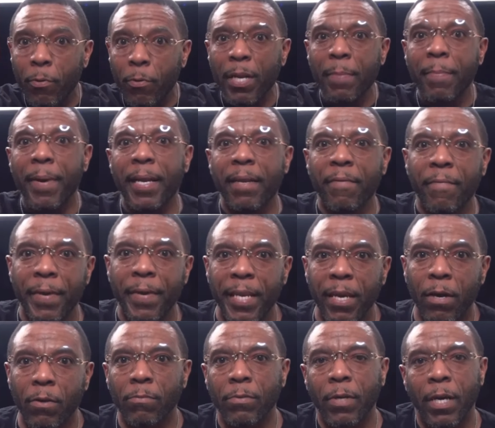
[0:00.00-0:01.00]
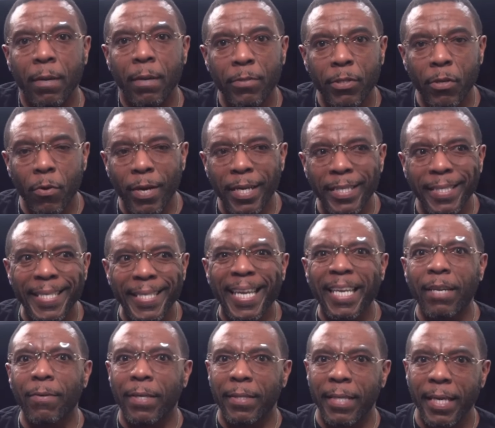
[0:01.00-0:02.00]
Booty Bandit video. Um, Joe
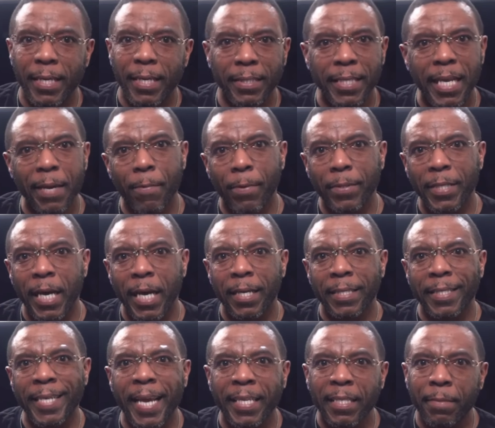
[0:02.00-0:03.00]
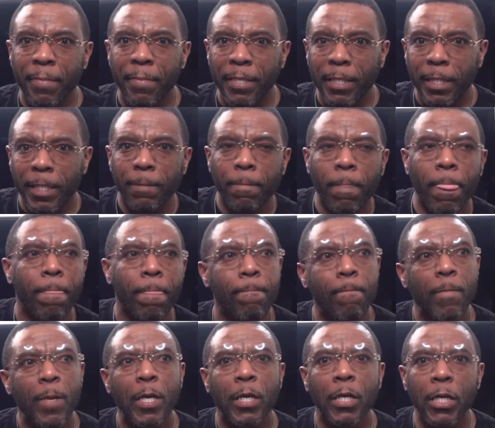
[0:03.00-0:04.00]
Costello, I think his name was, out of Jackson, Michigan.
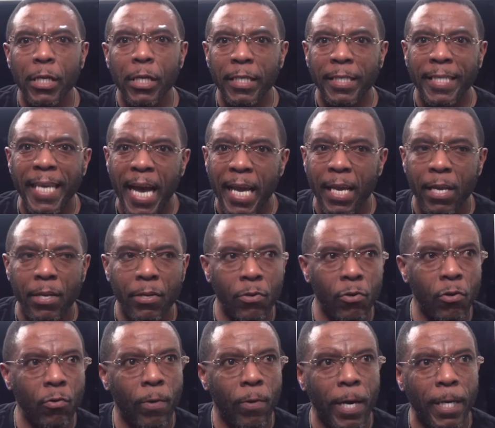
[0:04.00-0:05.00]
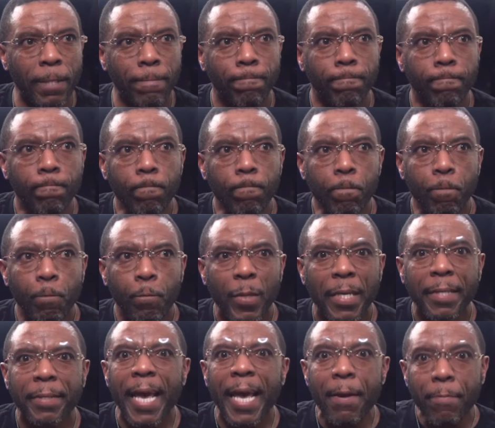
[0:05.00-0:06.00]
Good Italian dude, right?
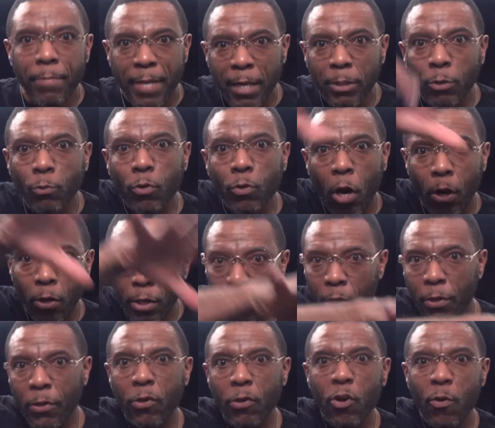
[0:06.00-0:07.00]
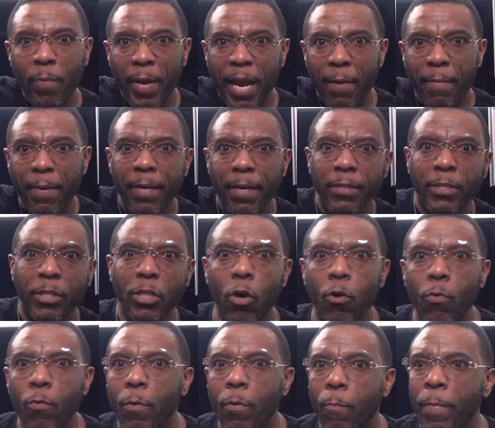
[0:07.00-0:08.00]
They that's was our little cube area.
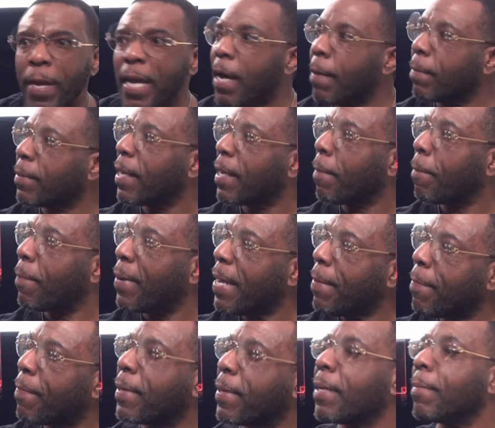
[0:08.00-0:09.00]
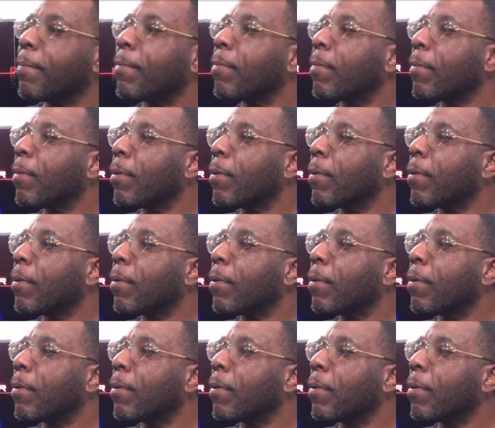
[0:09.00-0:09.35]
So we up there peeping him